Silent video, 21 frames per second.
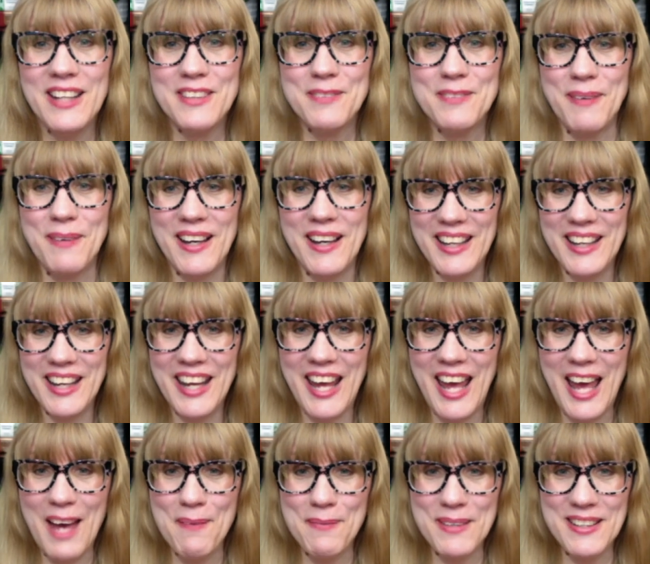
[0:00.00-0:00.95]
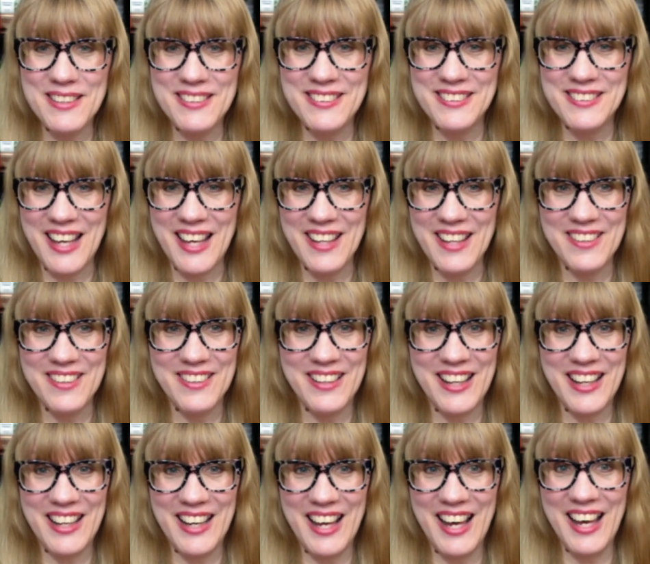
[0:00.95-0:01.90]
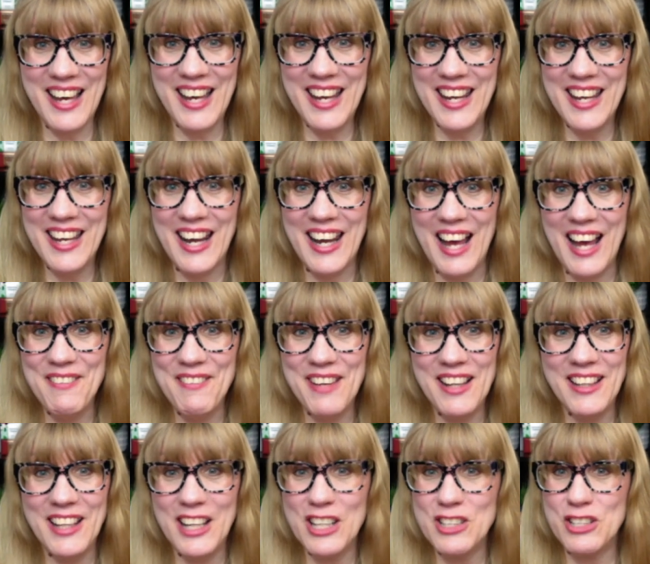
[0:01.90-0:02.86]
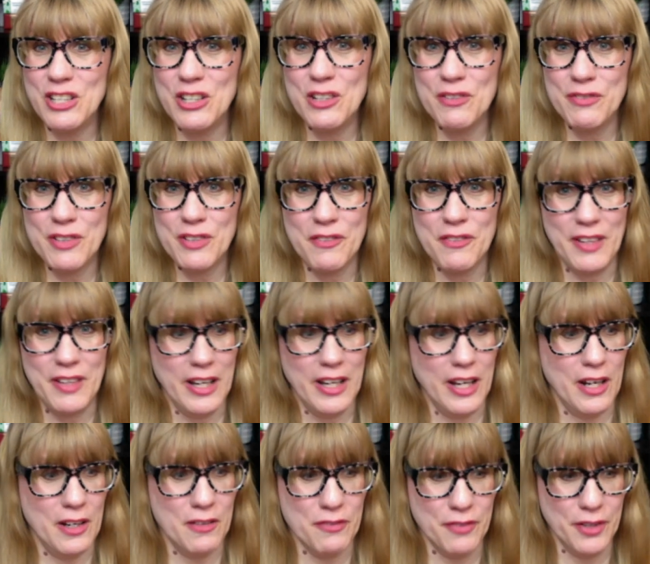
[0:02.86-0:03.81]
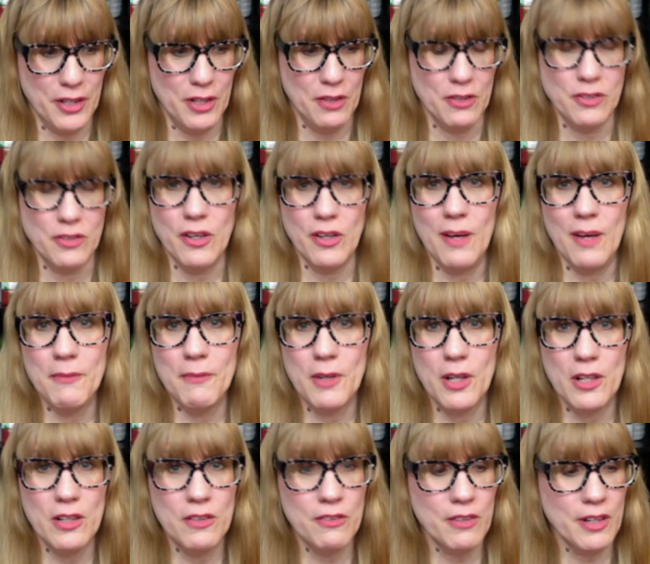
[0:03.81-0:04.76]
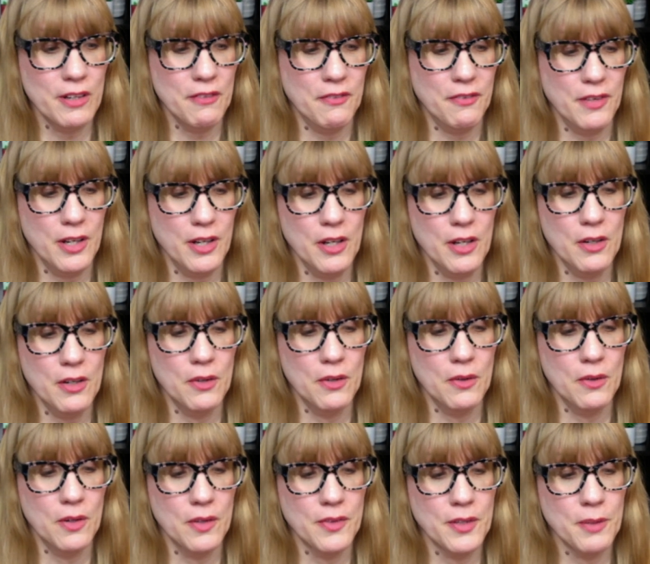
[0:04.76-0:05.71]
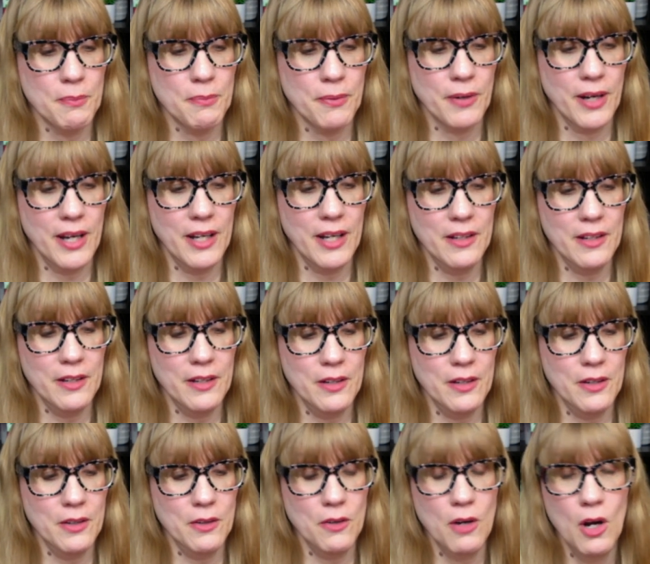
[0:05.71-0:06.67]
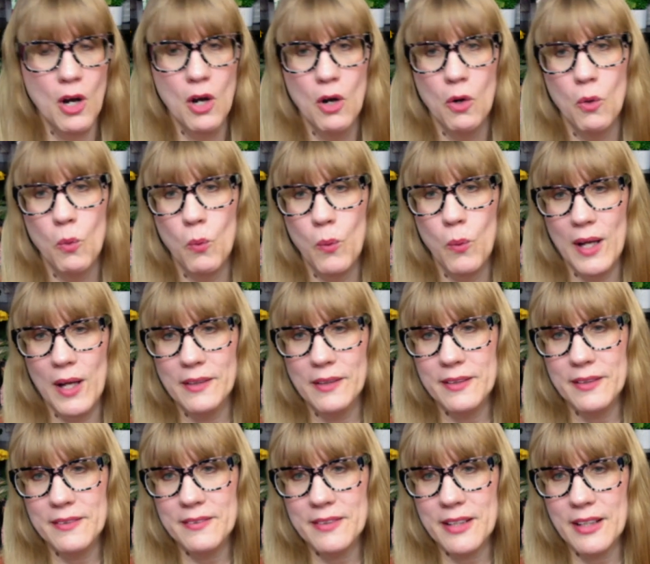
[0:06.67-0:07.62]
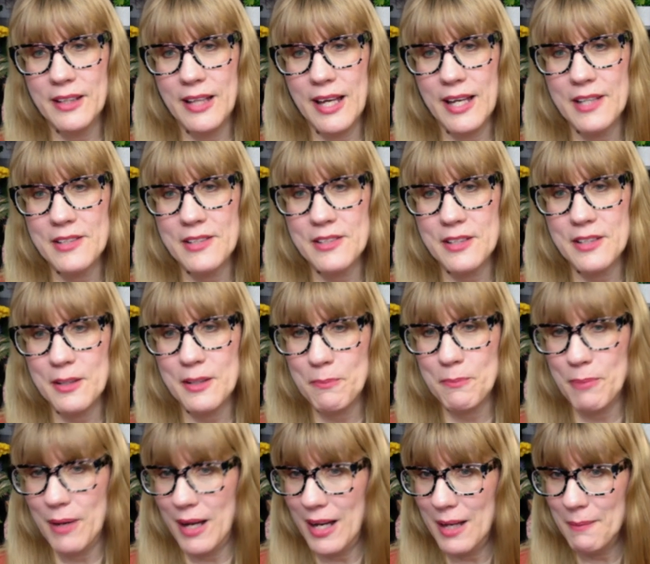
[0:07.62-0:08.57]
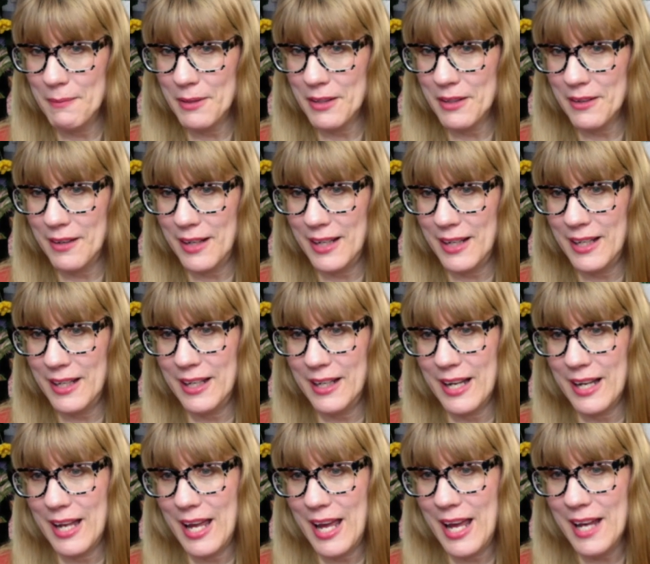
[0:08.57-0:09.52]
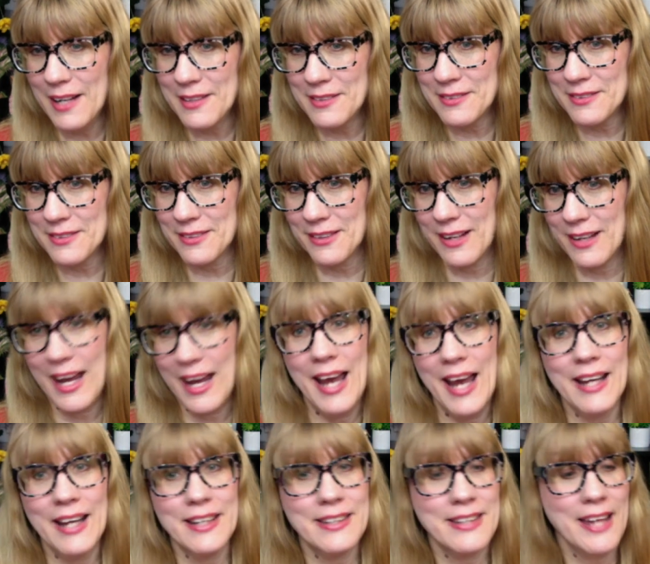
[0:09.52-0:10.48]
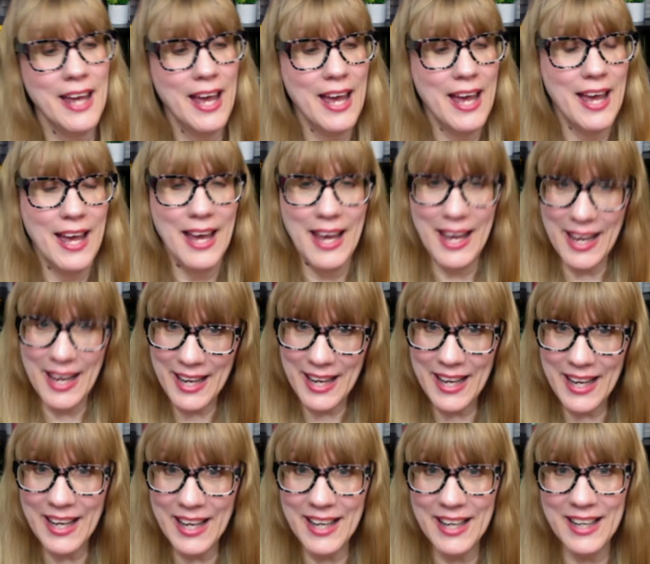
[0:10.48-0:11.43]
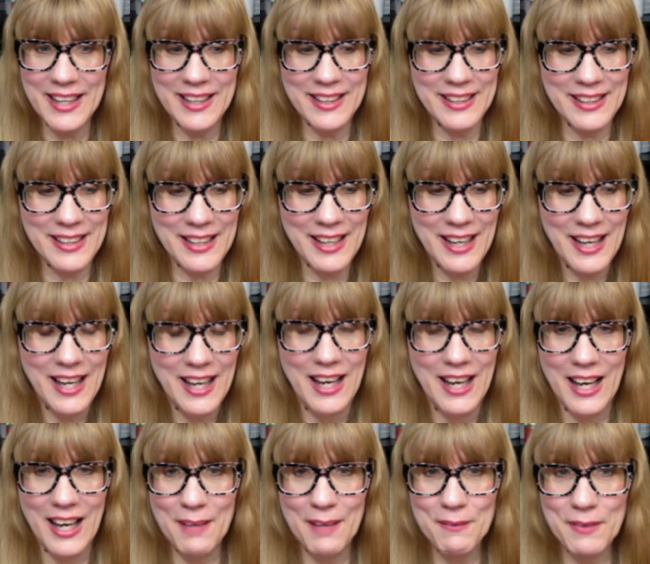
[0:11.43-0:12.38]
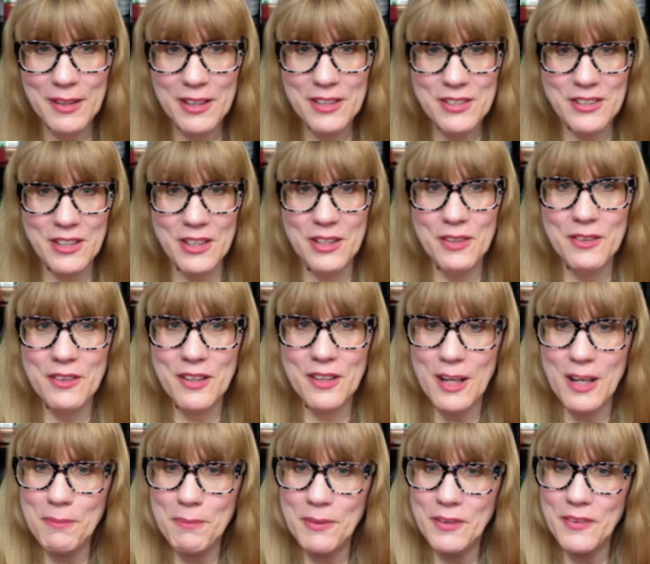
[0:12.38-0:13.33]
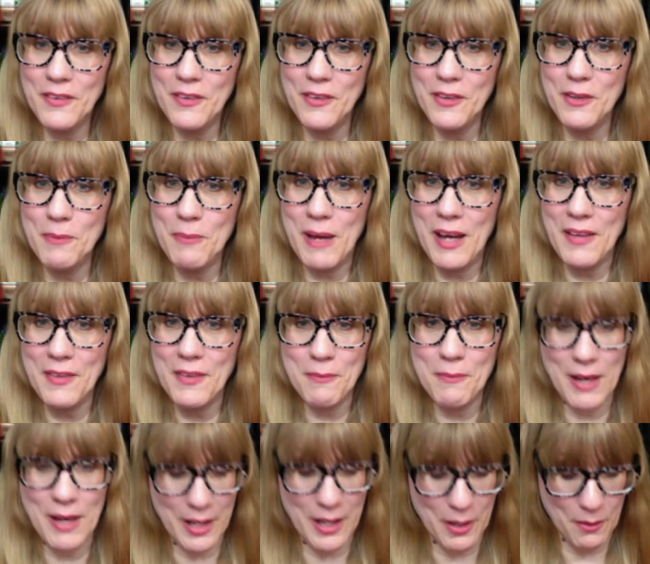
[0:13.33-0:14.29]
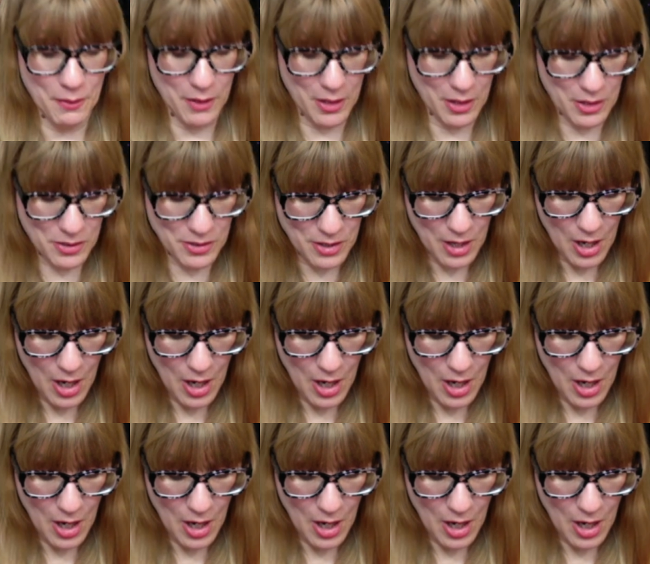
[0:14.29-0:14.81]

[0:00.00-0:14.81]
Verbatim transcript: Bonnie, happy Saturday night. I've got like a twofer video for you. So I'm going to review the brand new Wellness Collection Pomegranate Extract. And I'm going to show you a couple of the new Bath & Body Works